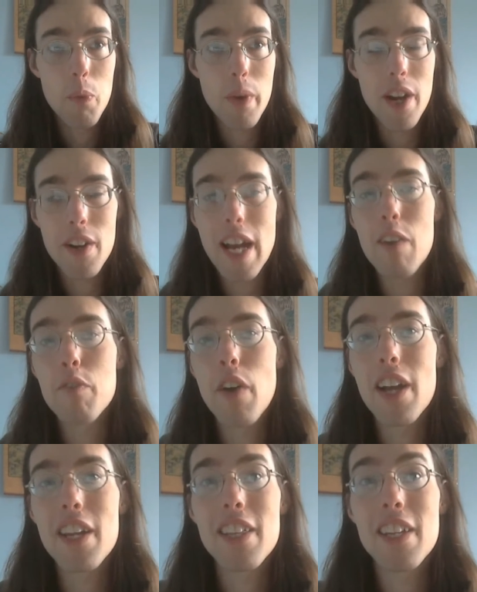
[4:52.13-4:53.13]
We are now
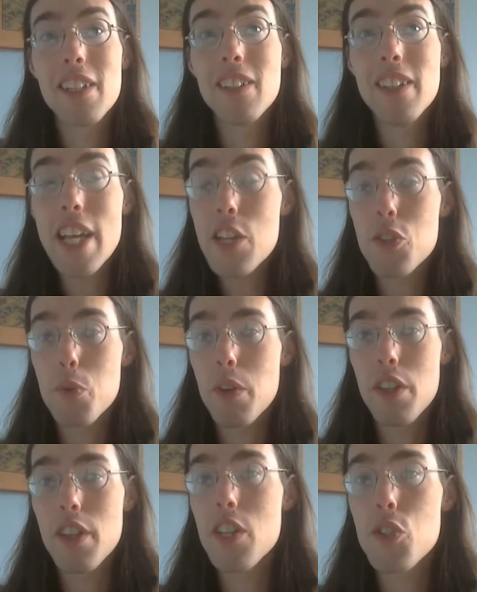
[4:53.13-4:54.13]
finding that at least
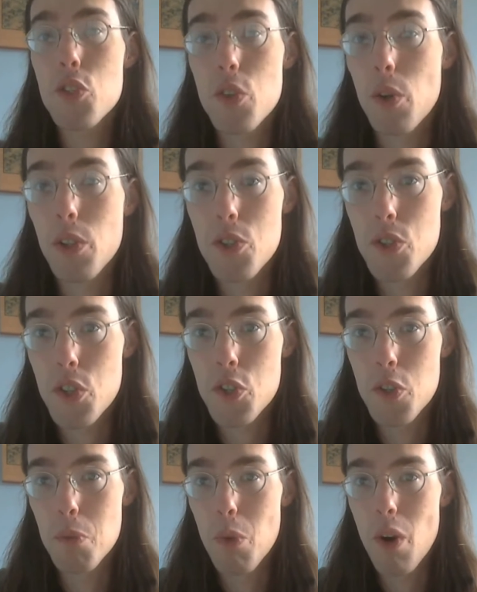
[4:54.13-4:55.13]
within this solar
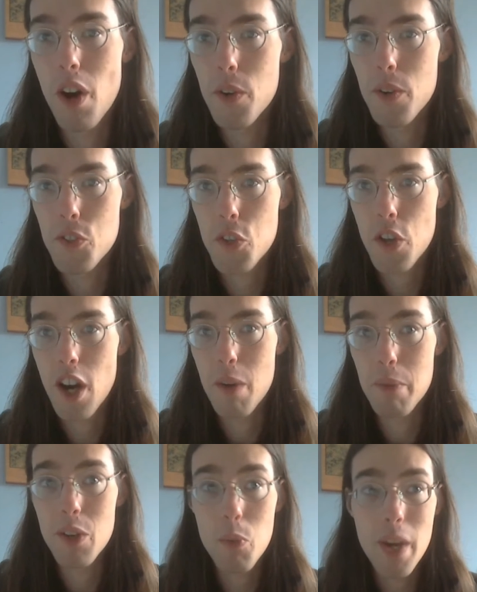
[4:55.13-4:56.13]
system, water is common.